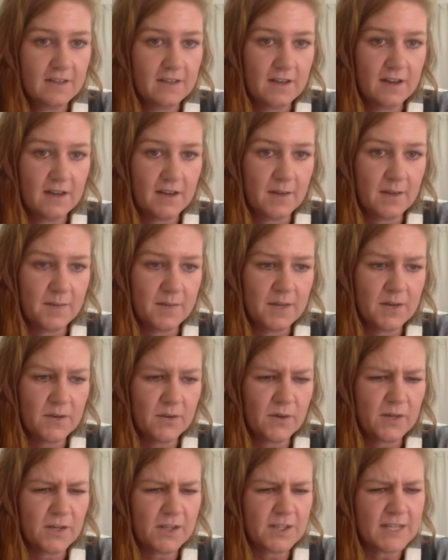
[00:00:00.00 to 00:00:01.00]
um, in
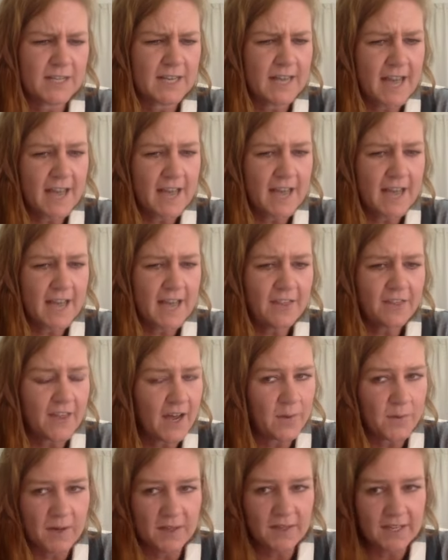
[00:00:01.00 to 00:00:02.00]
order to get
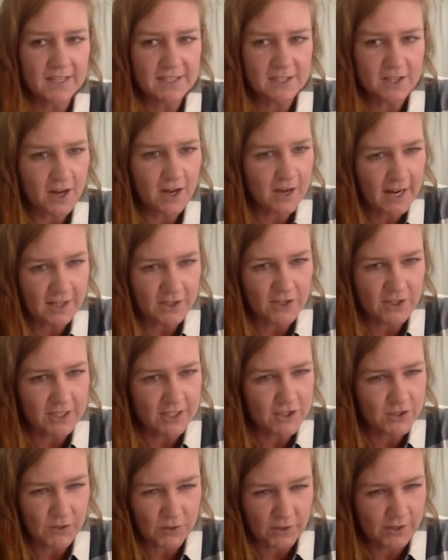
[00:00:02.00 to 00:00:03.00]
that one that's not
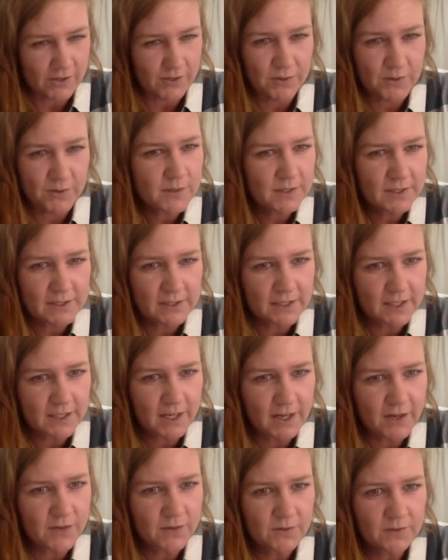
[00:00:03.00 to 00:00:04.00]
actually true you
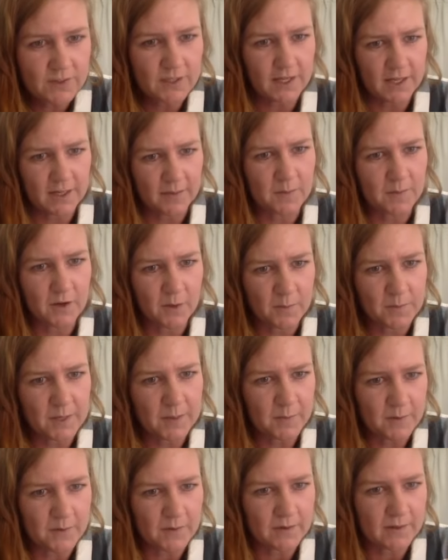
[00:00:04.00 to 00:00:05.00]
know um, all
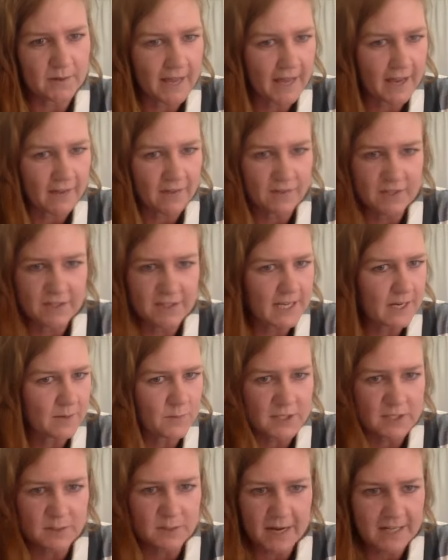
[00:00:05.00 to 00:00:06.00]
people have the same
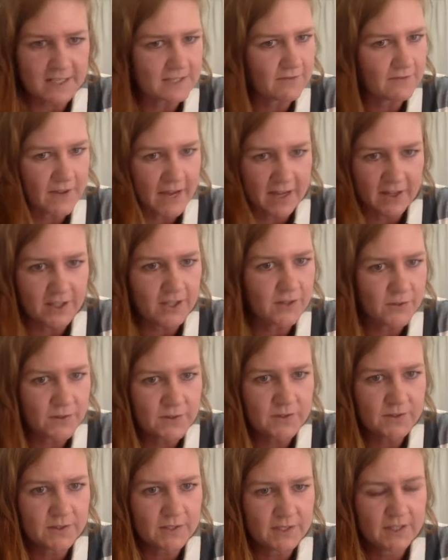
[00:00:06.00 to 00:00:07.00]
respect and
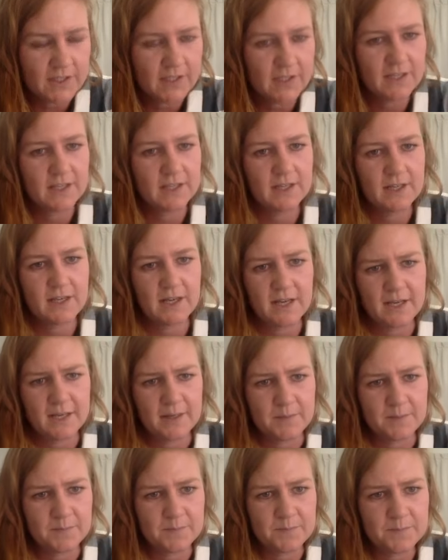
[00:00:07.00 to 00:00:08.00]
value
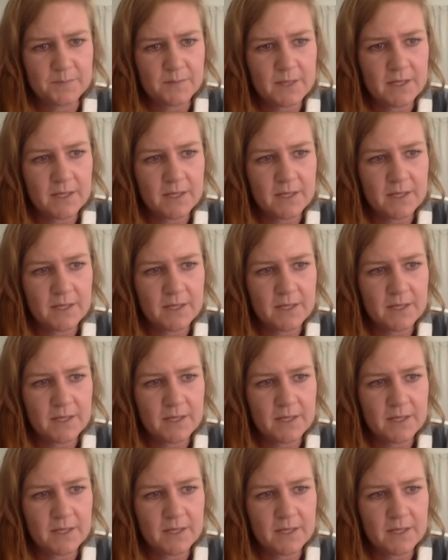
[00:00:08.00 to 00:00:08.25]
um,